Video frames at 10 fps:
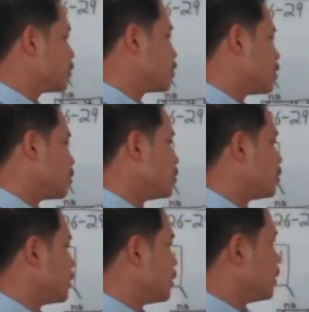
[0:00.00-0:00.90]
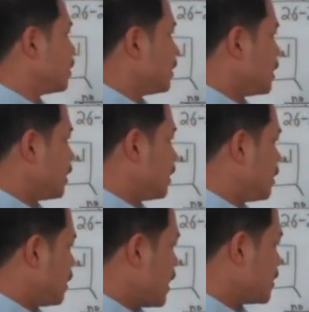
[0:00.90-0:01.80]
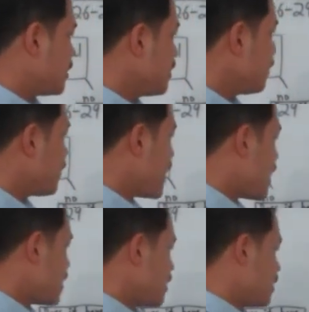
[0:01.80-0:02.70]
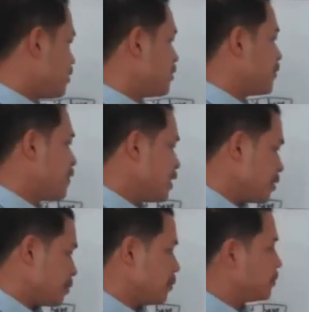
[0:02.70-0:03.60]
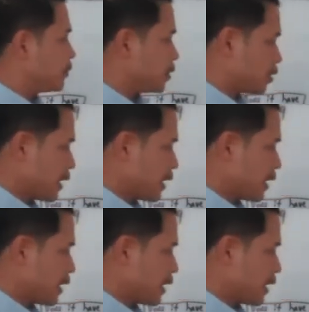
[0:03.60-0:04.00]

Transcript: So identify is a verb.